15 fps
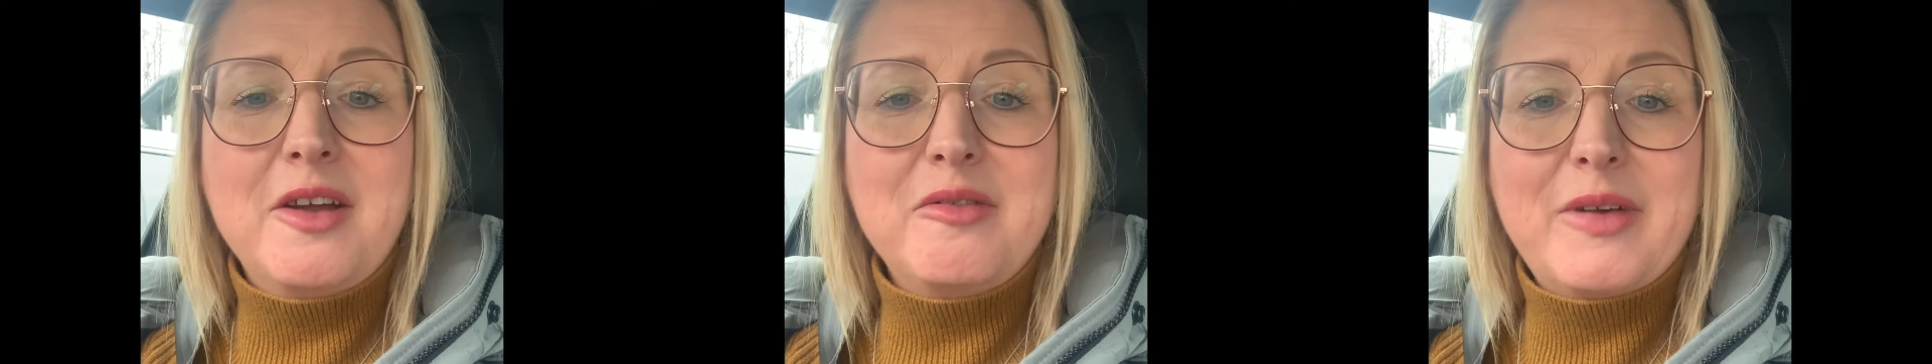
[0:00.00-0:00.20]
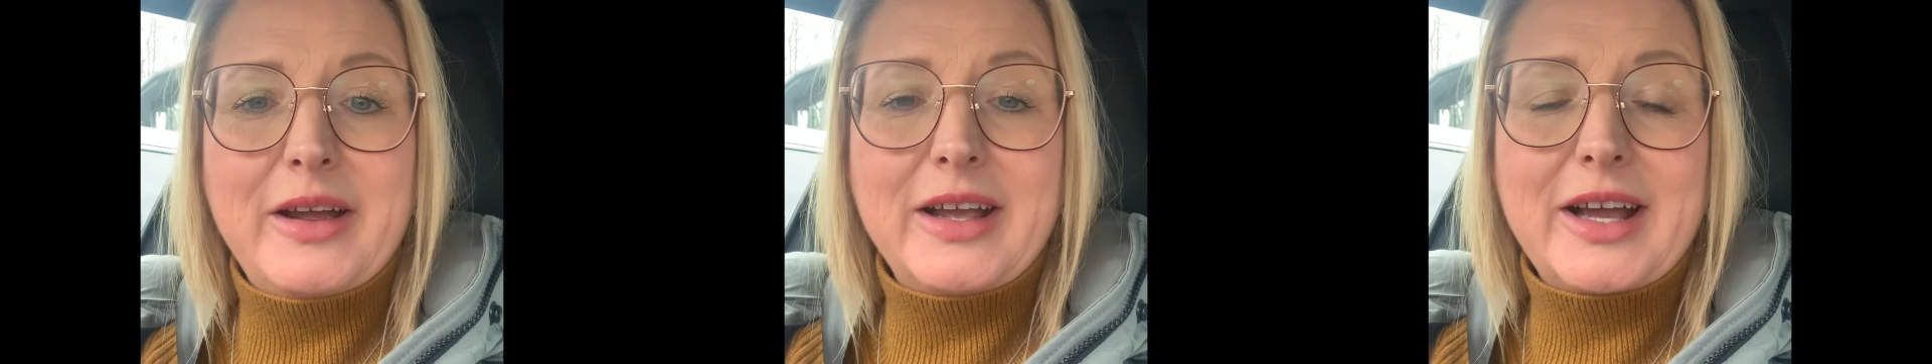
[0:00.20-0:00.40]

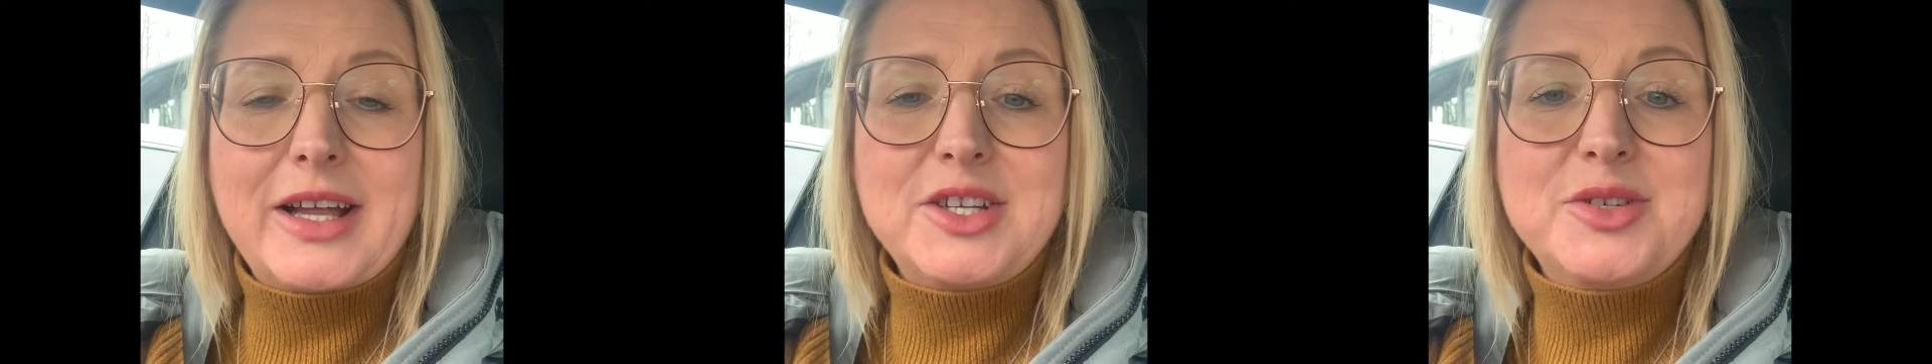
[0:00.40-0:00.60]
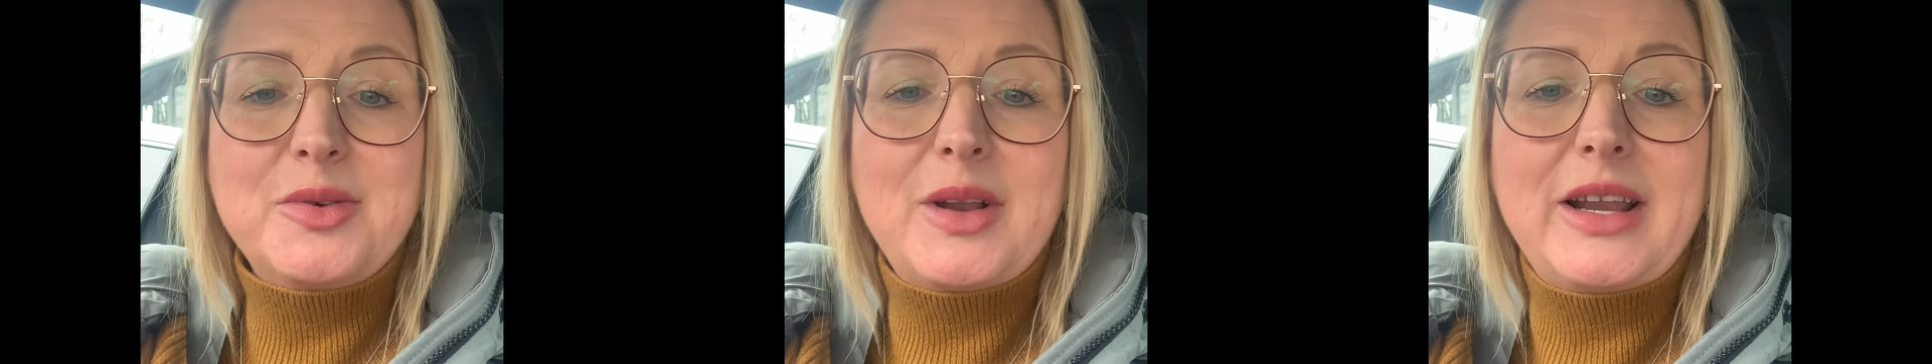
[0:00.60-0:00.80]
Right,
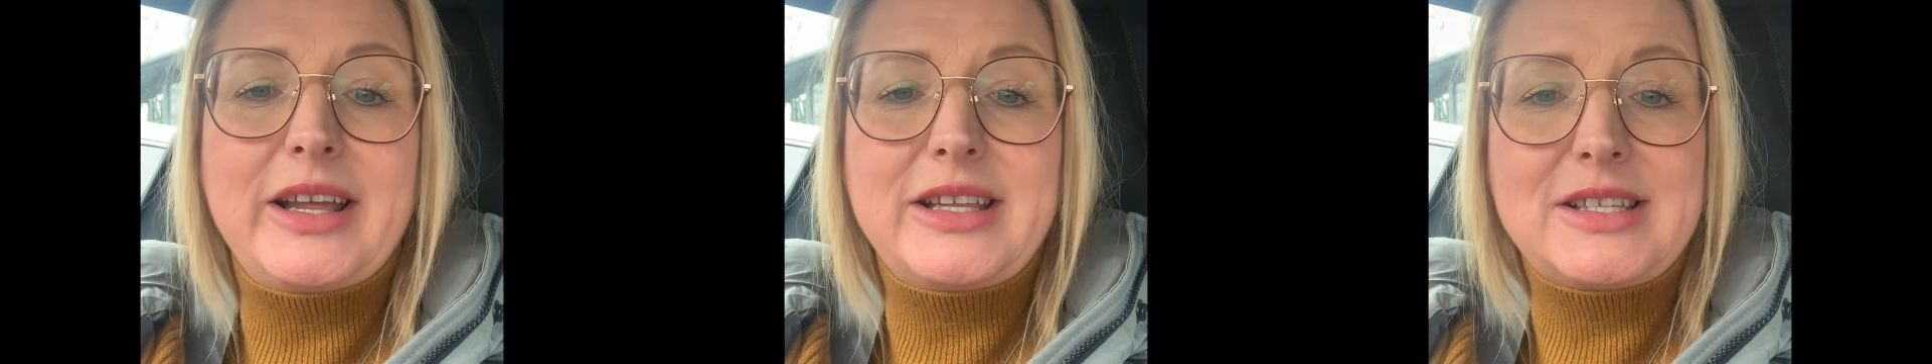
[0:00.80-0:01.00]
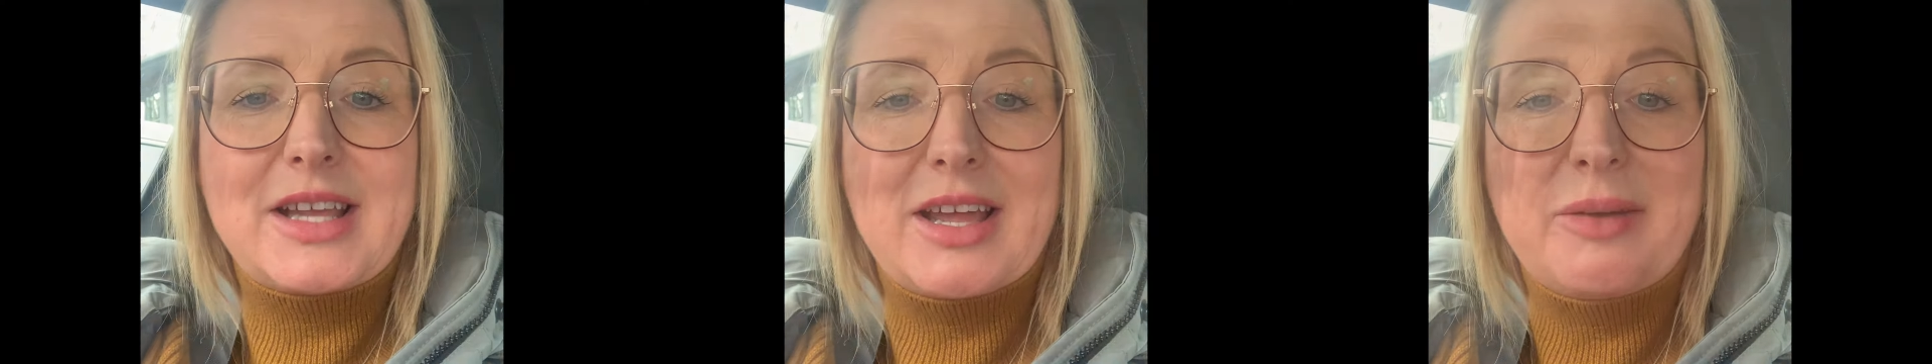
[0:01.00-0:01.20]
catch you all
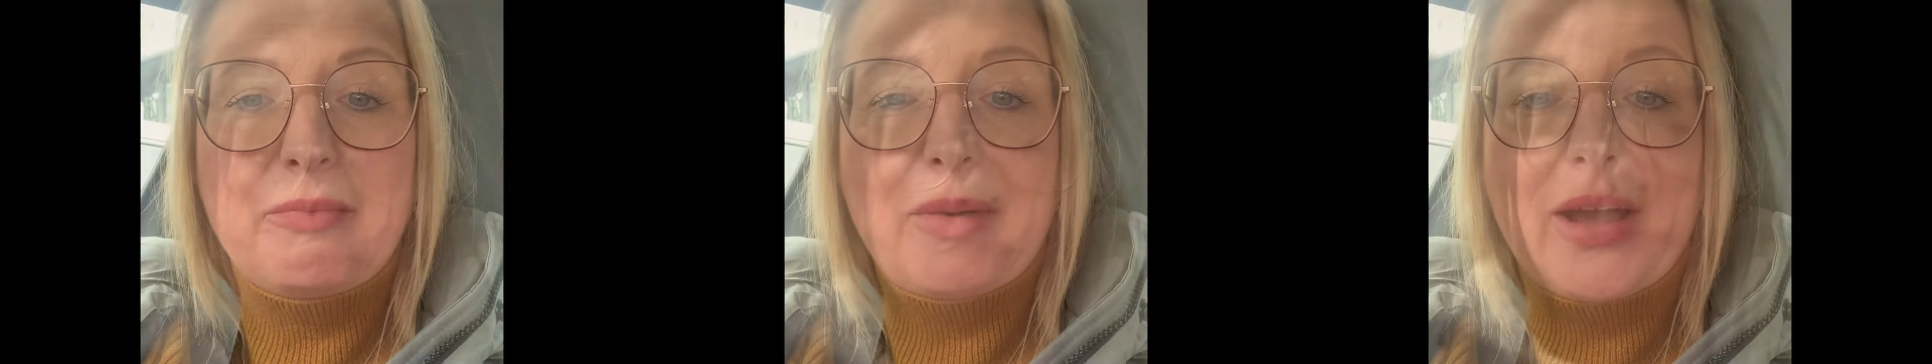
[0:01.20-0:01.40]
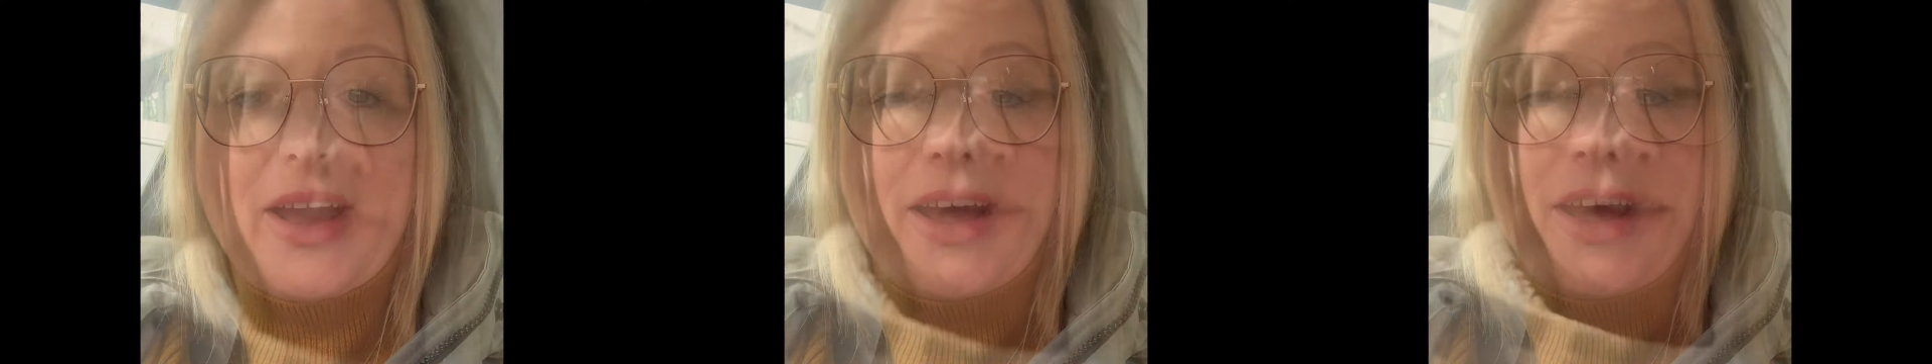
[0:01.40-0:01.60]
later.
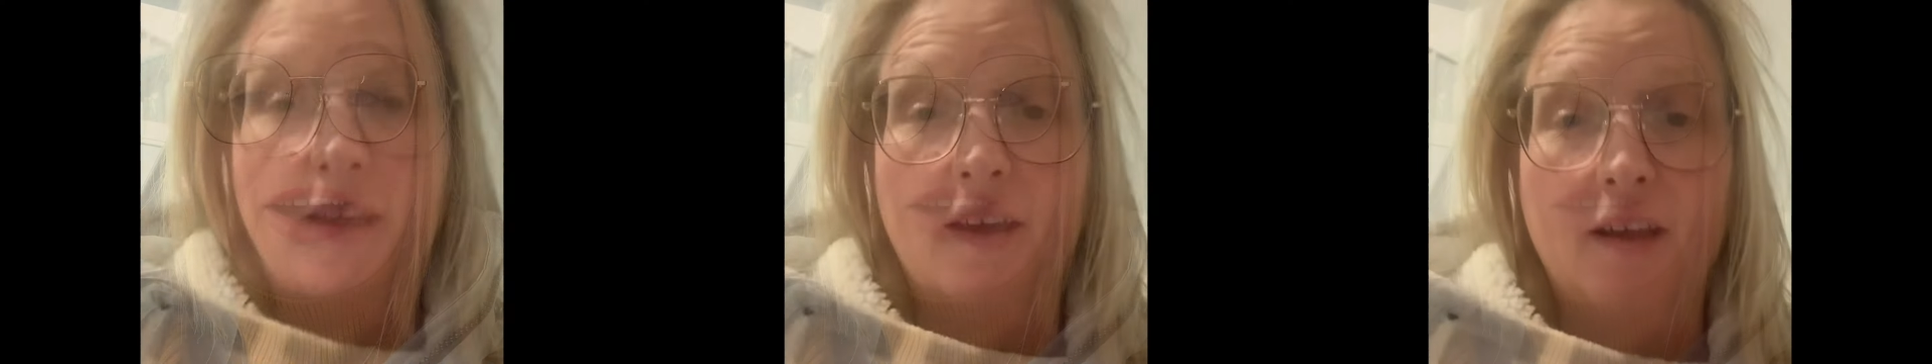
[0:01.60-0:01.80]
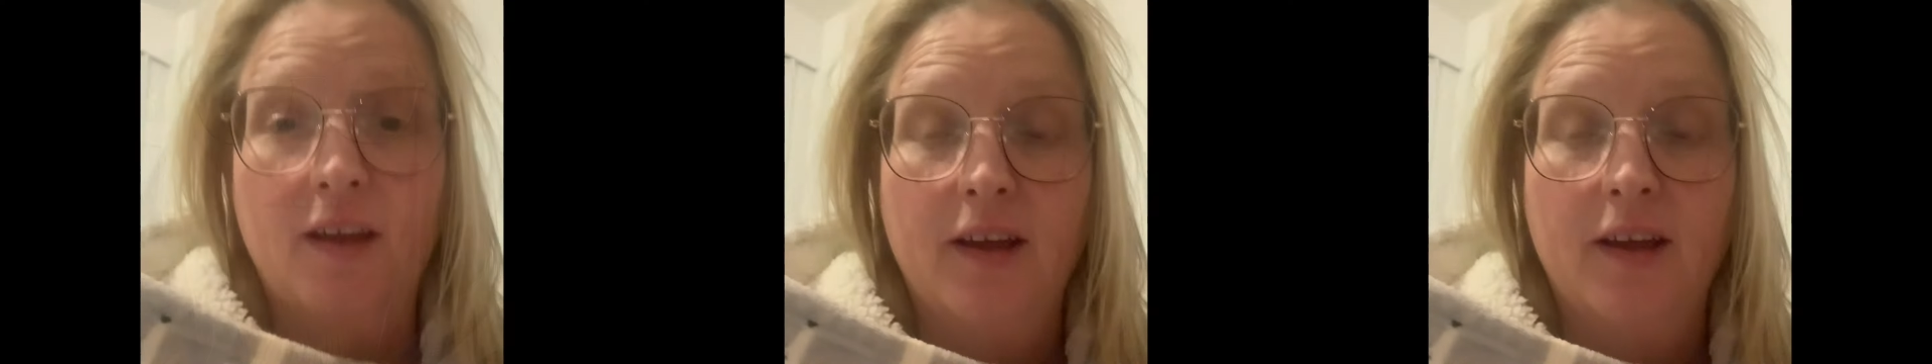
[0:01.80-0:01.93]
Bye.